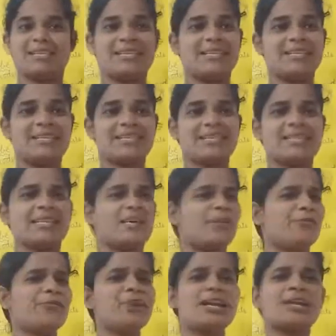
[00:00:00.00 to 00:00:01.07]
Yes,
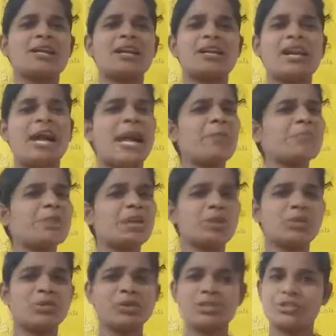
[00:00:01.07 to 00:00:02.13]
I am
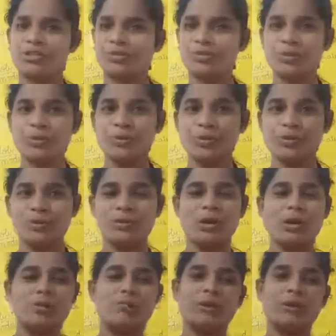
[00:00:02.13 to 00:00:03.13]
not going to bore you,